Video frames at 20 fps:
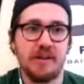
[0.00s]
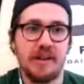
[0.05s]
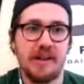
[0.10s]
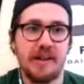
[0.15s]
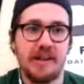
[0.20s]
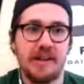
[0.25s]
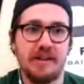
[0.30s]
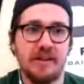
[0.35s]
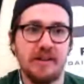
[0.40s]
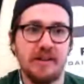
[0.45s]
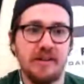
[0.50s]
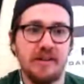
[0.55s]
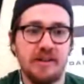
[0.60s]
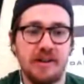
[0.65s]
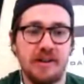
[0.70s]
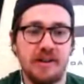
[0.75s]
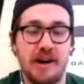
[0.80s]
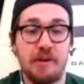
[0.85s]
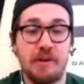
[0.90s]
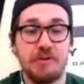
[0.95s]
And
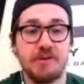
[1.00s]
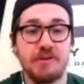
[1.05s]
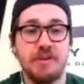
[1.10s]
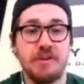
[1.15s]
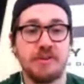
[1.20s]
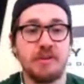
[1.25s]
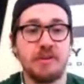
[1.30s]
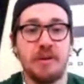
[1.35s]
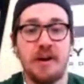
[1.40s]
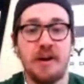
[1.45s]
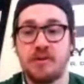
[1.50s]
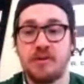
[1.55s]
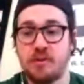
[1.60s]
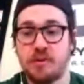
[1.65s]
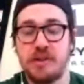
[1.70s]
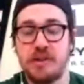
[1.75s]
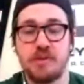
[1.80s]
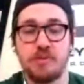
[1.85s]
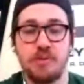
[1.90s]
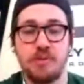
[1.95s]
I was a bit surprised with
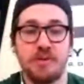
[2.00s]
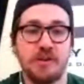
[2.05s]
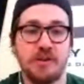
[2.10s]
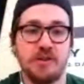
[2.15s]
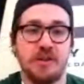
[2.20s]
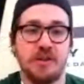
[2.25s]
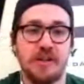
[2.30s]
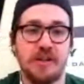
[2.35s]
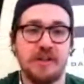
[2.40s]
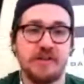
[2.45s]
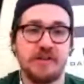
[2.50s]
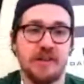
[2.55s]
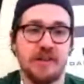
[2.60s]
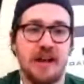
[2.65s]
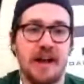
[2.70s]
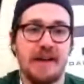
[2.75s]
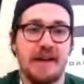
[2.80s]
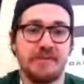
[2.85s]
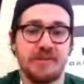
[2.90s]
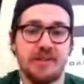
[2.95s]
his production against a
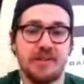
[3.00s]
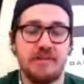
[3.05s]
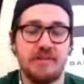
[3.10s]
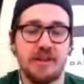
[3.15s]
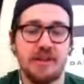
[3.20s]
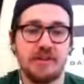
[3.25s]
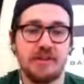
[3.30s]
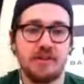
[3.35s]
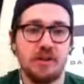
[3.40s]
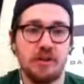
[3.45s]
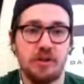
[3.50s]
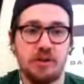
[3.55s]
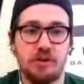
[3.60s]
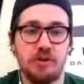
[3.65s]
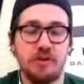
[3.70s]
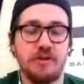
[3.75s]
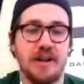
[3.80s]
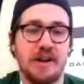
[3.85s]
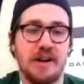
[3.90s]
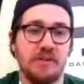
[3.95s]
Cavs team that's
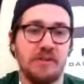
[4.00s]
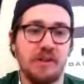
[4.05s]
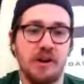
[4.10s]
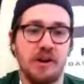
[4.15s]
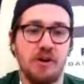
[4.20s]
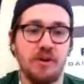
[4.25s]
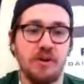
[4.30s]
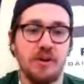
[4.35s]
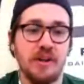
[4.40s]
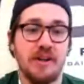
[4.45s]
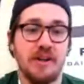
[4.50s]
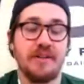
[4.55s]
good down low.